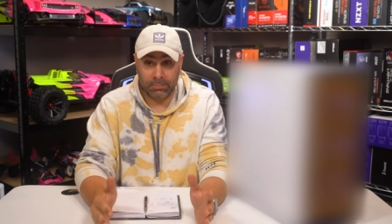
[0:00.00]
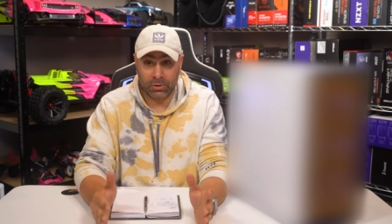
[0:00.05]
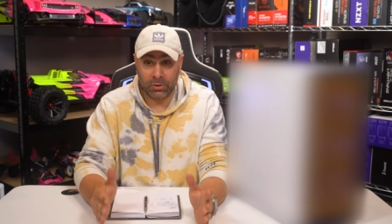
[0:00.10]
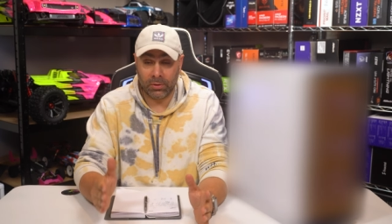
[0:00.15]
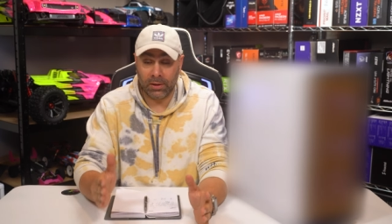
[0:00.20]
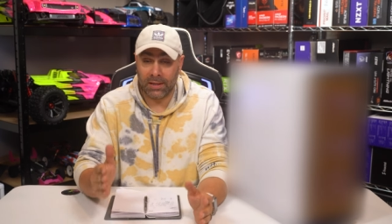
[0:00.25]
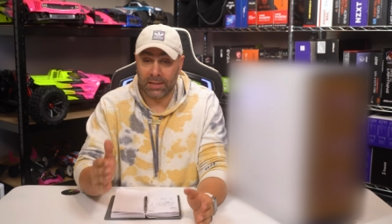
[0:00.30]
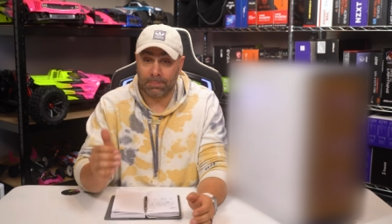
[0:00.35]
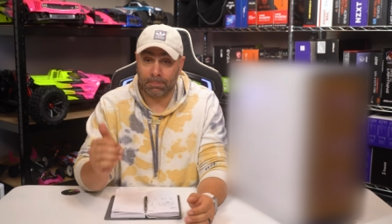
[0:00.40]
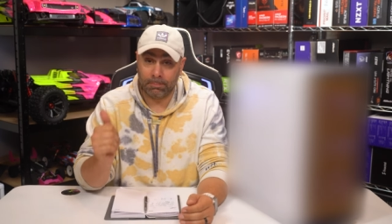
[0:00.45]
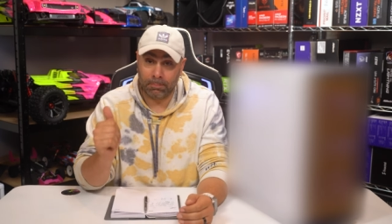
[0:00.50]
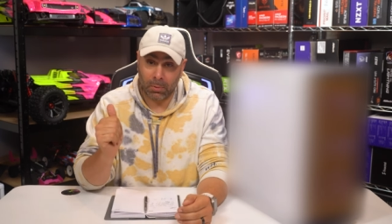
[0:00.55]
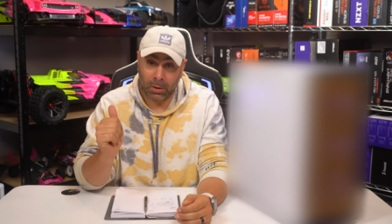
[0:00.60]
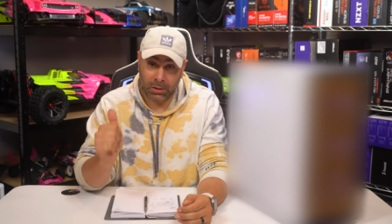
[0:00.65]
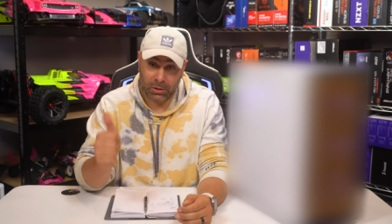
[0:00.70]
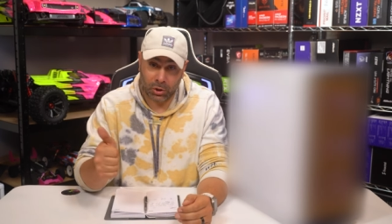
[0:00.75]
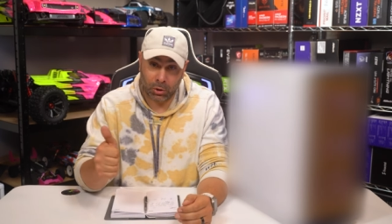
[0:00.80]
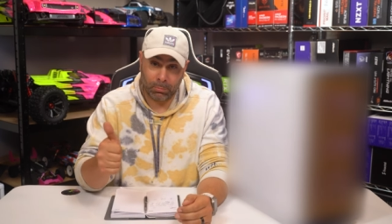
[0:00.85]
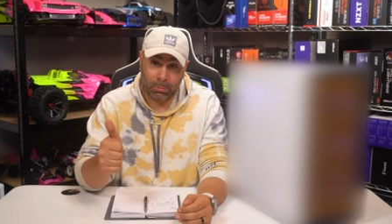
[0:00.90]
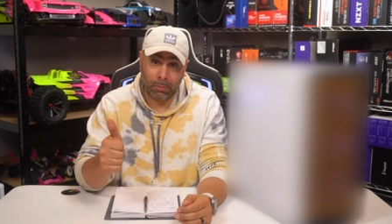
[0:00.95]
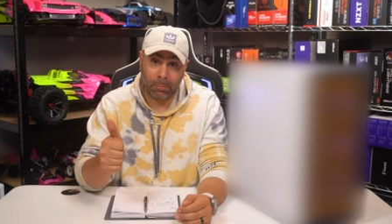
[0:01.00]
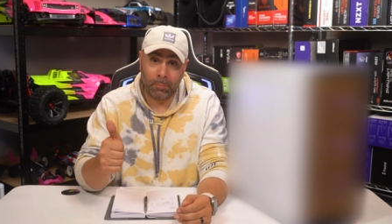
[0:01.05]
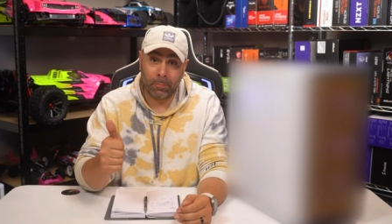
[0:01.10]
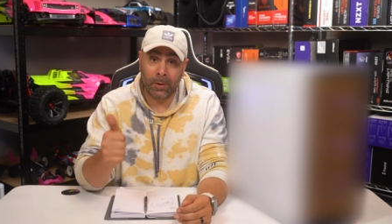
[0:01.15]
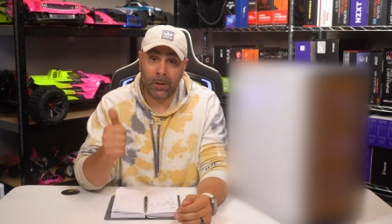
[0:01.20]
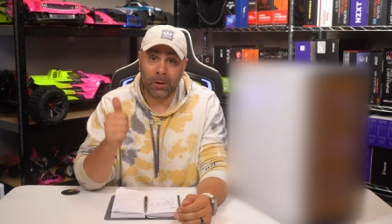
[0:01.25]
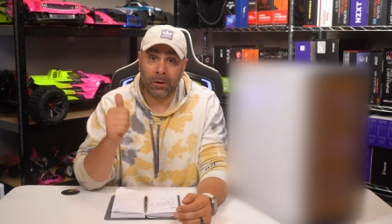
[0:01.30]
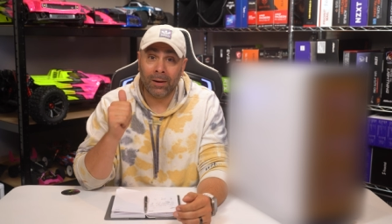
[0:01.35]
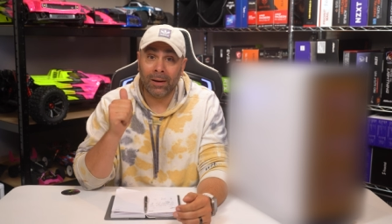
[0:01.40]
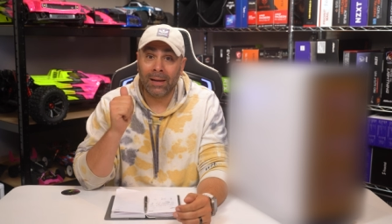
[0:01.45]
So that's Adobe
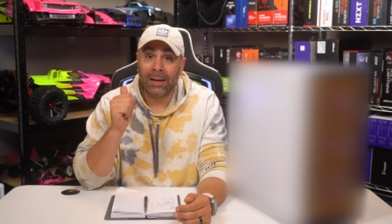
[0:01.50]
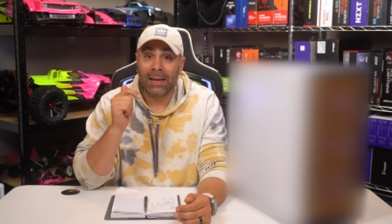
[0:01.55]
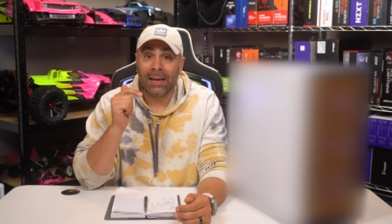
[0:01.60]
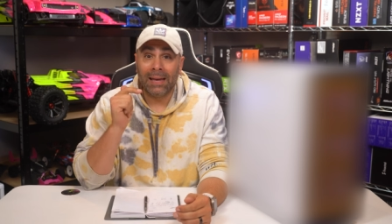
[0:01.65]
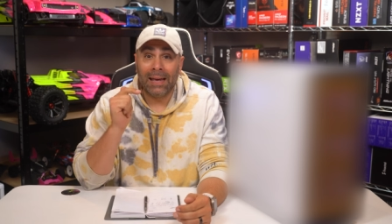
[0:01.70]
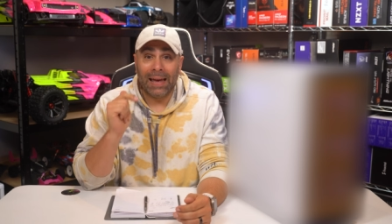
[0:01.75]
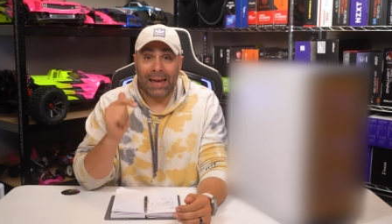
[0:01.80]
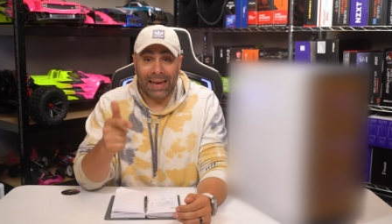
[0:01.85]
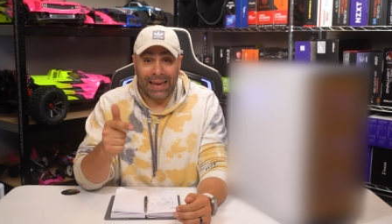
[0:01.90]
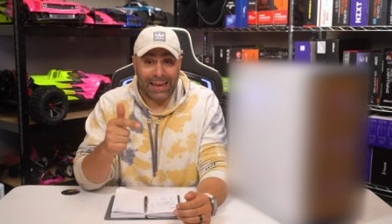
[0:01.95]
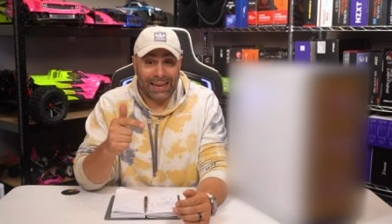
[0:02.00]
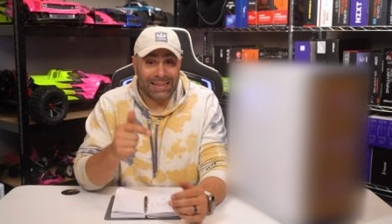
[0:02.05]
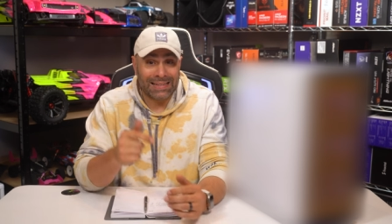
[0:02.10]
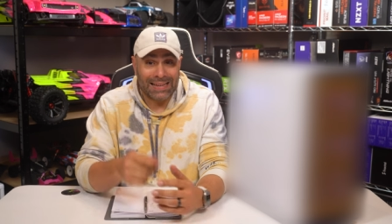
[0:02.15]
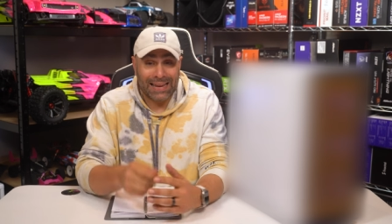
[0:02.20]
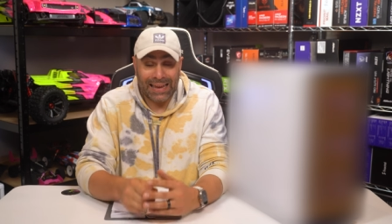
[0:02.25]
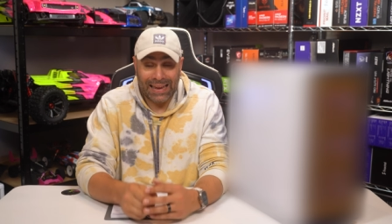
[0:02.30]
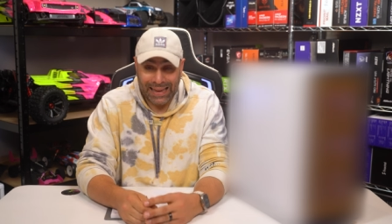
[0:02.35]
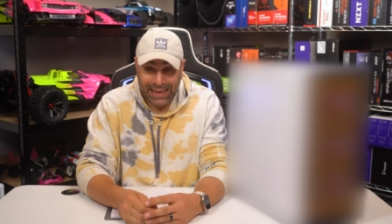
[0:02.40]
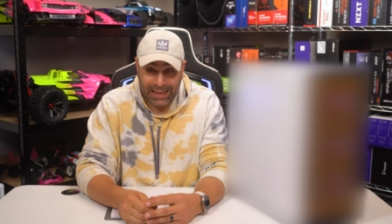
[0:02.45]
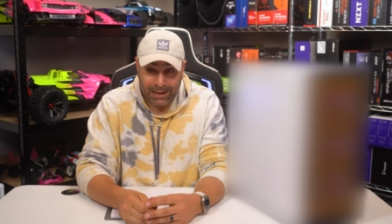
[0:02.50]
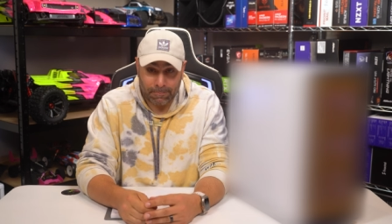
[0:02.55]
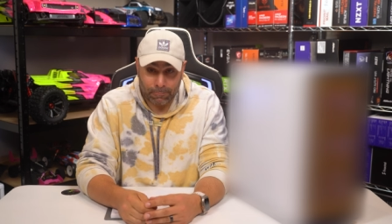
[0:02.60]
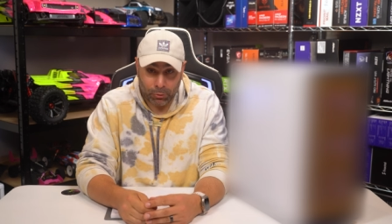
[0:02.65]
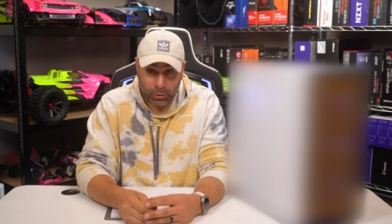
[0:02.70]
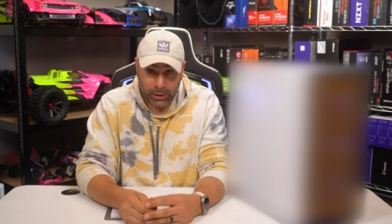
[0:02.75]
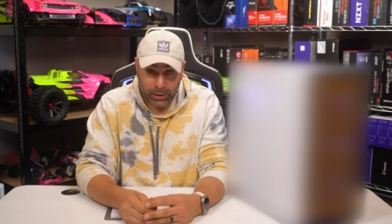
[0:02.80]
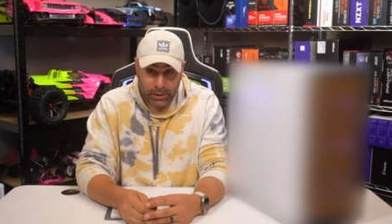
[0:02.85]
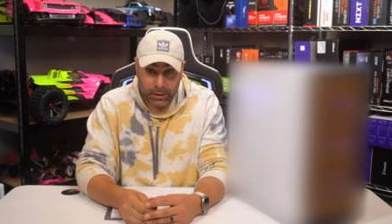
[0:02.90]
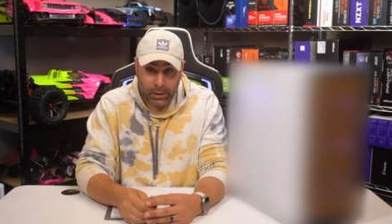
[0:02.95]
Premiere and
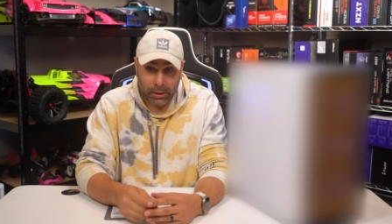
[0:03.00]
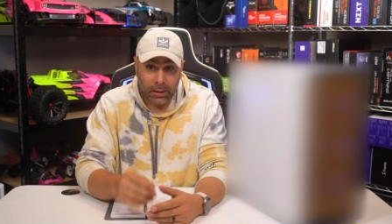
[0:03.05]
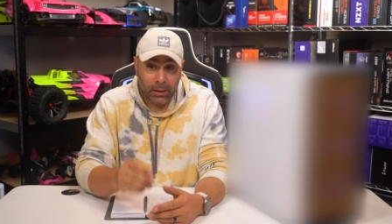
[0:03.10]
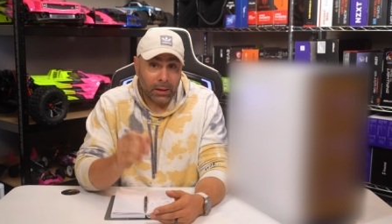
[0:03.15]
Handbrake.